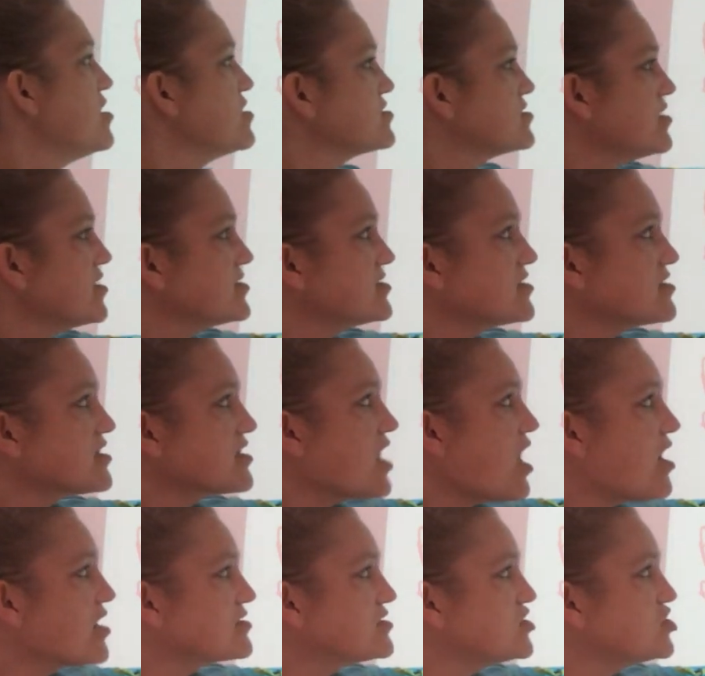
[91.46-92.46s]
So let's look
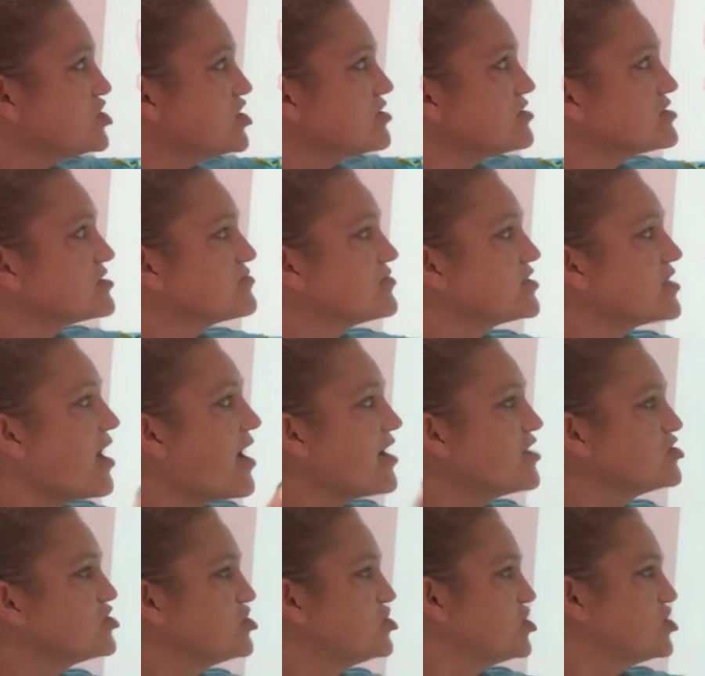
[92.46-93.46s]
at the oxygens with the
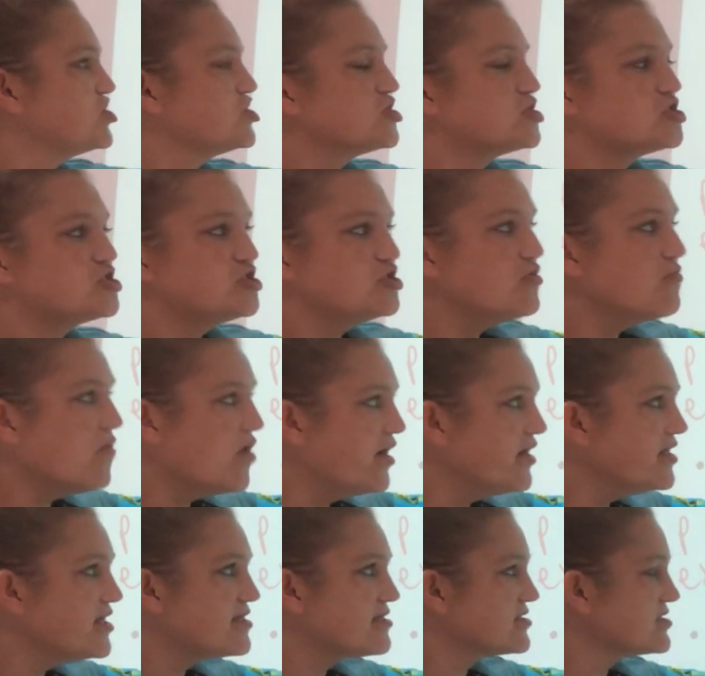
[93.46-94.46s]
hydrogen. Just do
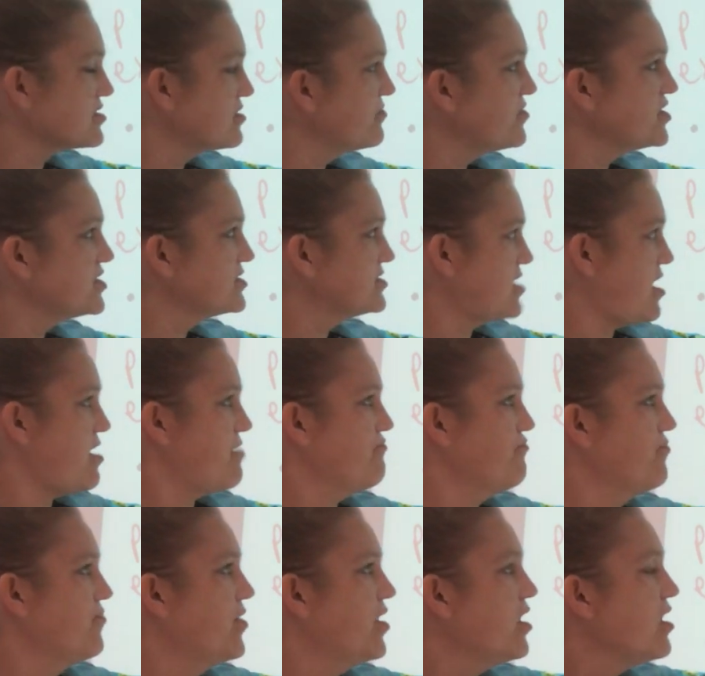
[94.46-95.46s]
one, and it's going to be the same.
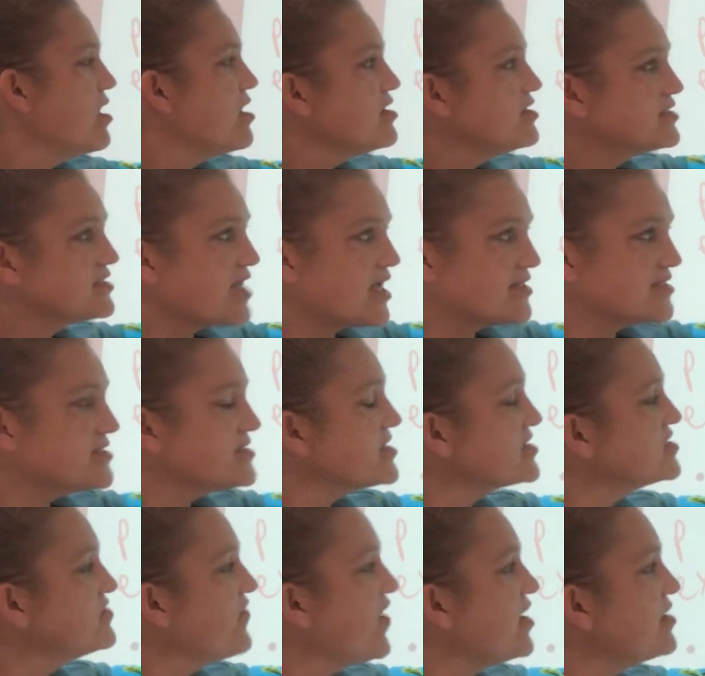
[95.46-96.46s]
He's got
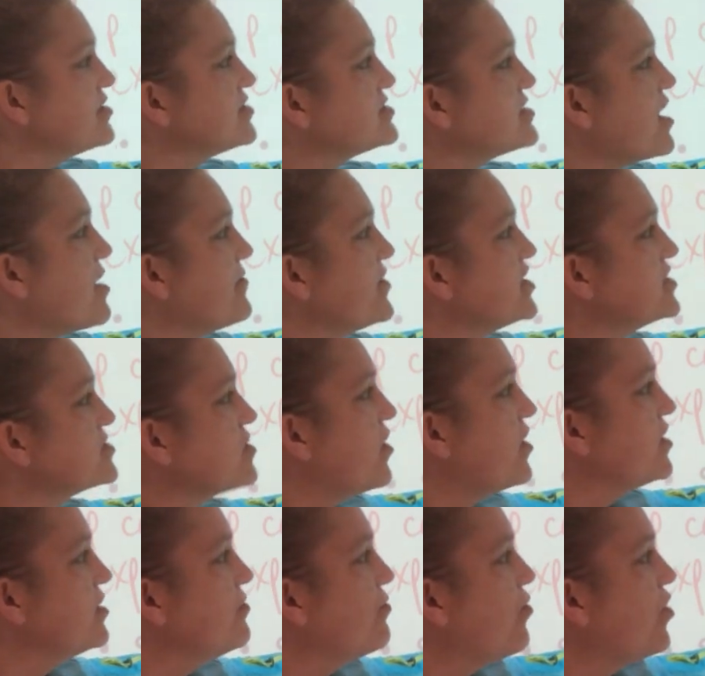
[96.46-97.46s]
6 valence. How many's
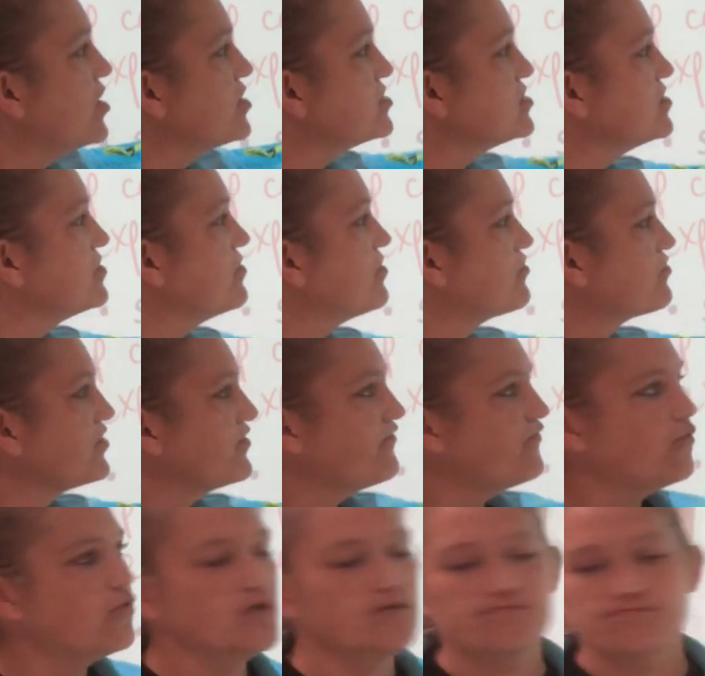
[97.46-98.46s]
on him? 1, 2, 3,
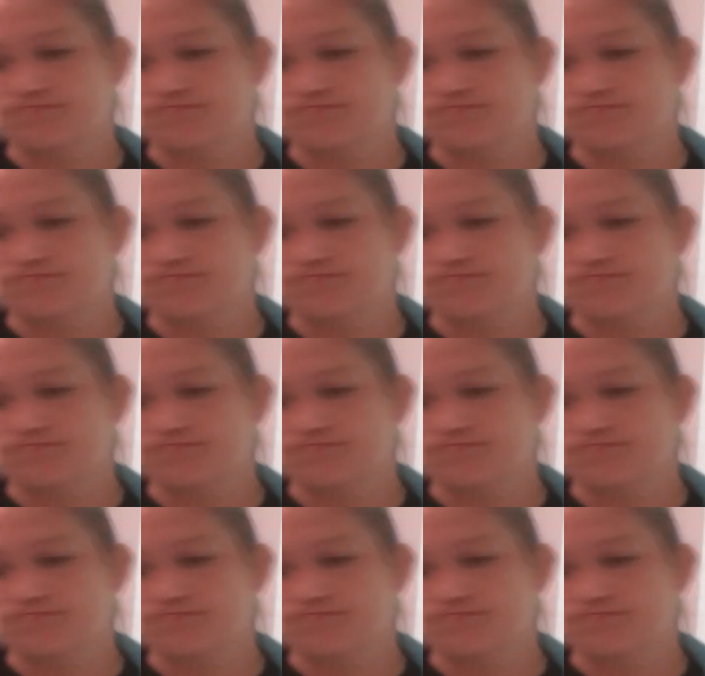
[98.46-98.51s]
4.